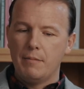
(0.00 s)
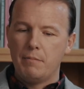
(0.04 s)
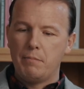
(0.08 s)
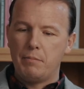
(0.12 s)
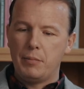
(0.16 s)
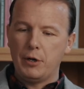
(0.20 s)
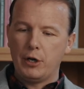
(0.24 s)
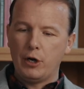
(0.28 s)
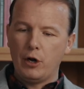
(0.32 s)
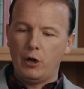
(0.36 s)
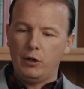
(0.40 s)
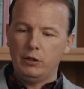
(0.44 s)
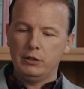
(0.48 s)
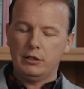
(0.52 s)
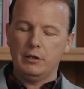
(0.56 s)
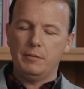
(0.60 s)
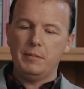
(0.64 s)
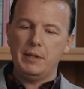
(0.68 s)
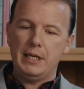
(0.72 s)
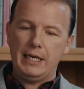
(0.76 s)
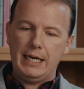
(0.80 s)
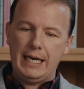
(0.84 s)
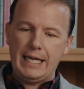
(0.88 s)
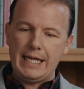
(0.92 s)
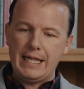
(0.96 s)
but
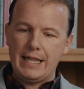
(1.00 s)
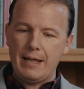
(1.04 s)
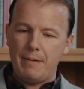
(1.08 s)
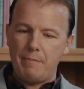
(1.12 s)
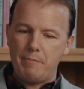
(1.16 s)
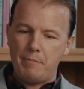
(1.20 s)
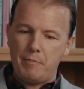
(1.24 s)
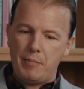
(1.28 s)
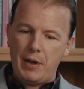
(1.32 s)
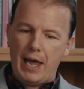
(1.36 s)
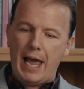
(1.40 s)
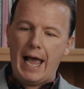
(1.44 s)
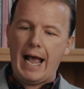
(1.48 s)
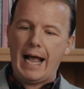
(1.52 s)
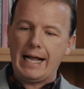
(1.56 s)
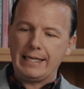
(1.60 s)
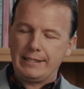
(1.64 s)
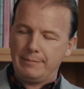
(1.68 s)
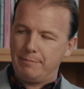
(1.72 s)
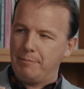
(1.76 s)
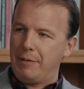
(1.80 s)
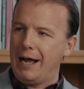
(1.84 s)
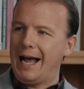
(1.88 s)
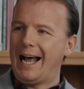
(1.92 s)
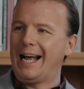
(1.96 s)
ultimately the
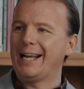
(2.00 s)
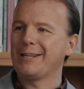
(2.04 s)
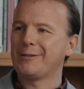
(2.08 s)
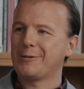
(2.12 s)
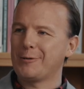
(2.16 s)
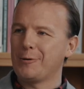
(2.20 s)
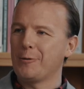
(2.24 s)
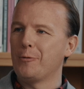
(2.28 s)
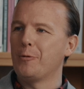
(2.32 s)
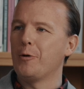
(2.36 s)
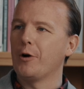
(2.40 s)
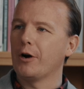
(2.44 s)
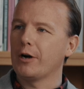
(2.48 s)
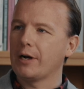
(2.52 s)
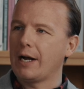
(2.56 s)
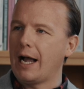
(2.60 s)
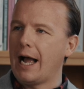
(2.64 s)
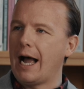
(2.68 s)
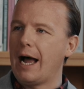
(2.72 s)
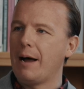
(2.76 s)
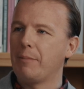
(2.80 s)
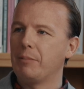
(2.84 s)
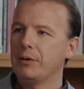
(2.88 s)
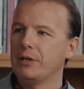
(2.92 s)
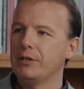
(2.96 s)
best pastoral work
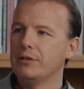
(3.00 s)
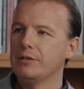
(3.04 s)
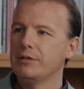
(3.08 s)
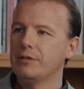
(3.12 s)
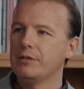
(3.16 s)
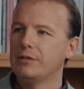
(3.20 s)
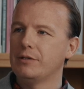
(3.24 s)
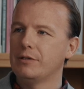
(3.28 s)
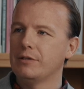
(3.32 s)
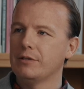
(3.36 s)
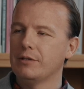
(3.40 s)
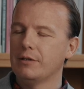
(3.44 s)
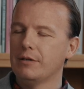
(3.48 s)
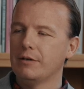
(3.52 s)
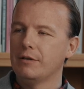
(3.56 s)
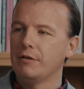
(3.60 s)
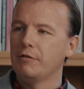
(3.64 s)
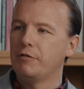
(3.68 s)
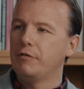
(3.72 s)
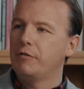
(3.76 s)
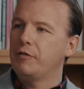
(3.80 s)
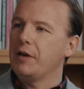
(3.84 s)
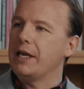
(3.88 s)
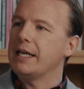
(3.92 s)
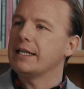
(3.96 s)
happens
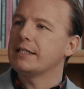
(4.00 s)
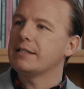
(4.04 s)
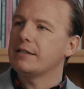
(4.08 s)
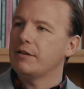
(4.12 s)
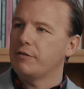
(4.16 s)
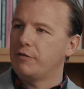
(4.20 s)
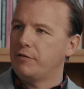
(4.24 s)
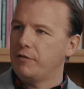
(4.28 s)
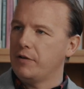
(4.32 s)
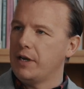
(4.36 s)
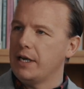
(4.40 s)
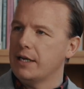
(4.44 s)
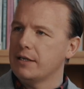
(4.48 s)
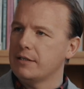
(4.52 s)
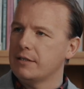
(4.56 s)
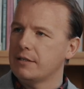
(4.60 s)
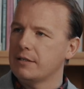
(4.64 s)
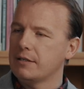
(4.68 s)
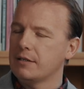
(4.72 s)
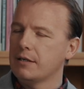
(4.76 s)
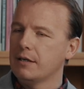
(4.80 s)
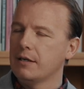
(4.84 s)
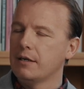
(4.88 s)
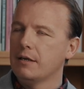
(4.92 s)
face to face.